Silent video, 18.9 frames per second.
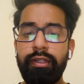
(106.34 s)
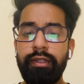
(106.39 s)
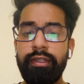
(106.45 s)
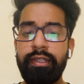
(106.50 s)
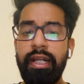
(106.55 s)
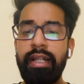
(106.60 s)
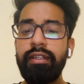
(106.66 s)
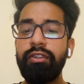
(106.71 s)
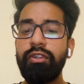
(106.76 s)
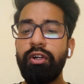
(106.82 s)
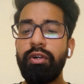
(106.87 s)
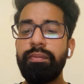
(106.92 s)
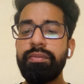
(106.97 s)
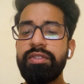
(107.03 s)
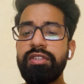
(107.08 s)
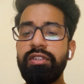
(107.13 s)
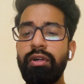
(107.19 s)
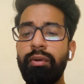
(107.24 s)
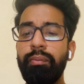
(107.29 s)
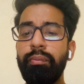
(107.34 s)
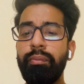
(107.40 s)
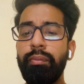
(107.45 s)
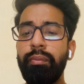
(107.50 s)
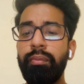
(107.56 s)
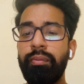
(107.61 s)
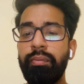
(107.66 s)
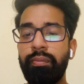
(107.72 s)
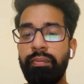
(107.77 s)
Then comes the
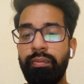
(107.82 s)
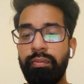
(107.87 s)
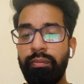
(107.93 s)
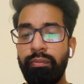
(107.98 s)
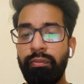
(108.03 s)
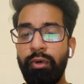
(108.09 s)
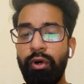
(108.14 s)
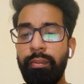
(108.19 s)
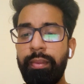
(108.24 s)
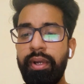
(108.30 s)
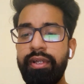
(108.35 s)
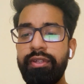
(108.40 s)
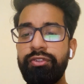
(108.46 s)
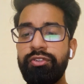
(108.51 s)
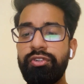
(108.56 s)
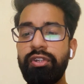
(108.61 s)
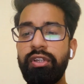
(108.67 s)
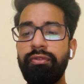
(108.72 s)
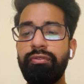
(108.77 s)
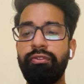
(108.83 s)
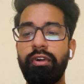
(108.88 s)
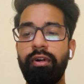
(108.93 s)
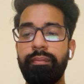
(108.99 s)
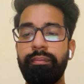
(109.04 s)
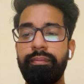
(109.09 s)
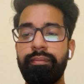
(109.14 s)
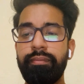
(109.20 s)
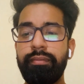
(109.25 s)
momentary
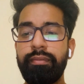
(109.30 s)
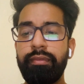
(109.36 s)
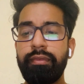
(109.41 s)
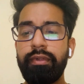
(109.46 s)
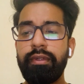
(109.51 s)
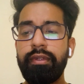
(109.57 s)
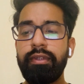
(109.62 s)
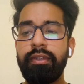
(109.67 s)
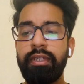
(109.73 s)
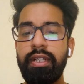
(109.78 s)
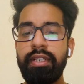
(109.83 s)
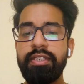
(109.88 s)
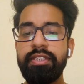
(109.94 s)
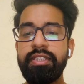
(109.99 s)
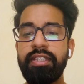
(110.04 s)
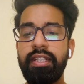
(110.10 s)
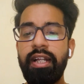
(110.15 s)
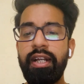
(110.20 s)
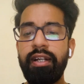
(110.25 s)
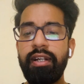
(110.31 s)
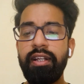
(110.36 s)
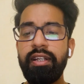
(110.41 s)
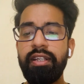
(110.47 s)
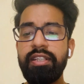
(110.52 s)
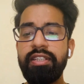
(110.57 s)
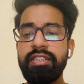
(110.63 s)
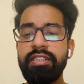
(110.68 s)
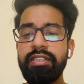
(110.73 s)
form. Then slander
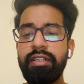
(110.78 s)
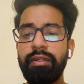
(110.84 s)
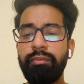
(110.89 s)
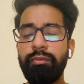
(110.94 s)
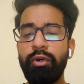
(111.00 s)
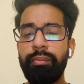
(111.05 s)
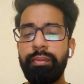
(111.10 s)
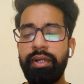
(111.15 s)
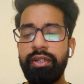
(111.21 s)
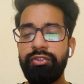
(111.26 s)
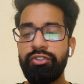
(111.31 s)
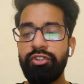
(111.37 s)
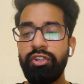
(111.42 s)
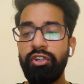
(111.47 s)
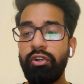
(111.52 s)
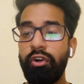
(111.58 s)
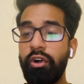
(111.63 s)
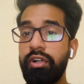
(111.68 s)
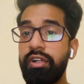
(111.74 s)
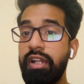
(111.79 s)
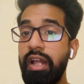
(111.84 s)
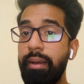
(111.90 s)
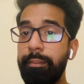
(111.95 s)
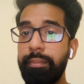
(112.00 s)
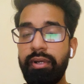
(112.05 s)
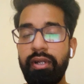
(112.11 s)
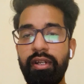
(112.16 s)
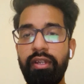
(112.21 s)
is the momentary or
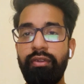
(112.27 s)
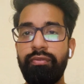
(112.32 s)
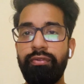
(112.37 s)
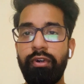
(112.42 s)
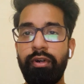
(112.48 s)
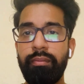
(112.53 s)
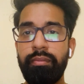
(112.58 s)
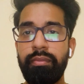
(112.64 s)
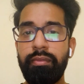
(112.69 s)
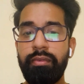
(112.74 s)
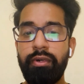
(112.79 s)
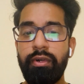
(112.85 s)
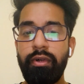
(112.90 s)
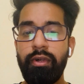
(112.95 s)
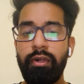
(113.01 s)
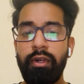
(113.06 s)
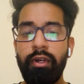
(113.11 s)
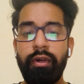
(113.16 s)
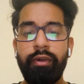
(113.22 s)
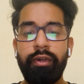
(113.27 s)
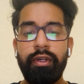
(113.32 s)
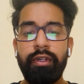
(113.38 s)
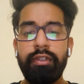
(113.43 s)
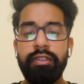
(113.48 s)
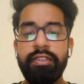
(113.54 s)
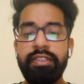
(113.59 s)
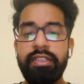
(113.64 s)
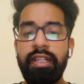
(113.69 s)
temporary form.
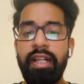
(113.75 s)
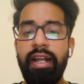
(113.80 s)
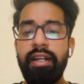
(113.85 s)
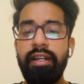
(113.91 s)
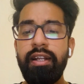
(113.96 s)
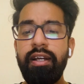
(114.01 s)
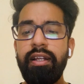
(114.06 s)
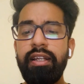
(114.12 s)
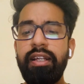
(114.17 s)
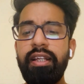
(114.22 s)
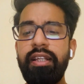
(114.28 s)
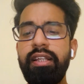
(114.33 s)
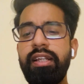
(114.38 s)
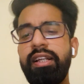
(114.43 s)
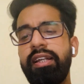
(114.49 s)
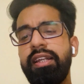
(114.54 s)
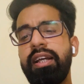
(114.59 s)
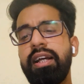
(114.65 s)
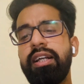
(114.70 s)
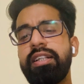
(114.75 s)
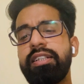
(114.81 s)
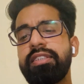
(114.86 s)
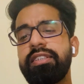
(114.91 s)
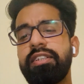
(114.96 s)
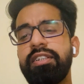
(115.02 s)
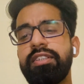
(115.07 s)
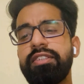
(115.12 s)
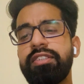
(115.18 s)
Slander in India
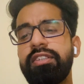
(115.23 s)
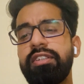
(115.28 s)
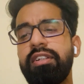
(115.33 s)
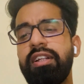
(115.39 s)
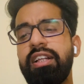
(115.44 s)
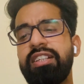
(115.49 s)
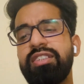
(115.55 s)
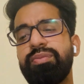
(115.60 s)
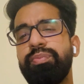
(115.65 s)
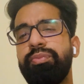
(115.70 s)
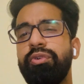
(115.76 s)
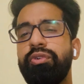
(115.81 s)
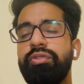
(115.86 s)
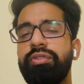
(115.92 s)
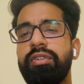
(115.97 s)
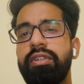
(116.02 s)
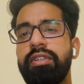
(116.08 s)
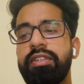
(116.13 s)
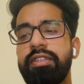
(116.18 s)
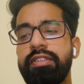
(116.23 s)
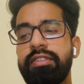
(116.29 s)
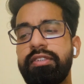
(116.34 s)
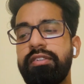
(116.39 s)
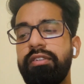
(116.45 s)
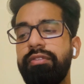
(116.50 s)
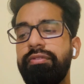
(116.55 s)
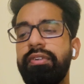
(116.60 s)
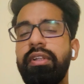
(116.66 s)
is considered as both
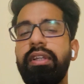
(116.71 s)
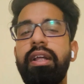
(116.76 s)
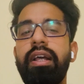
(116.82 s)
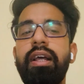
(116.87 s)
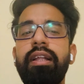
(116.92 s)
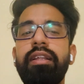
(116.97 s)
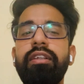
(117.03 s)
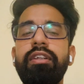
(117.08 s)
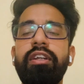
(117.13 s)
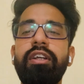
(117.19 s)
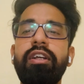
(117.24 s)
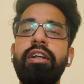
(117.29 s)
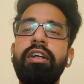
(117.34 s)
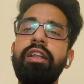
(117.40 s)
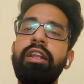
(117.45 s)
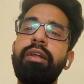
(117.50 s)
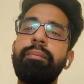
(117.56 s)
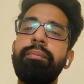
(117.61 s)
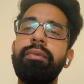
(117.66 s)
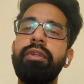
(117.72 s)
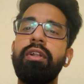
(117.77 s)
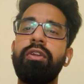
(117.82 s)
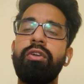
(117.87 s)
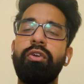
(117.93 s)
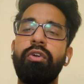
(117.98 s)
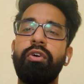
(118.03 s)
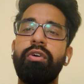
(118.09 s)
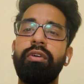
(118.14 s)
civil and criminal
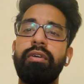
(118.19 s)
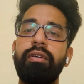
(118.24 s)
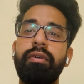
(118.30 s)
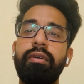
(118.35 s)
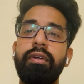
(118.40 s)
wrong.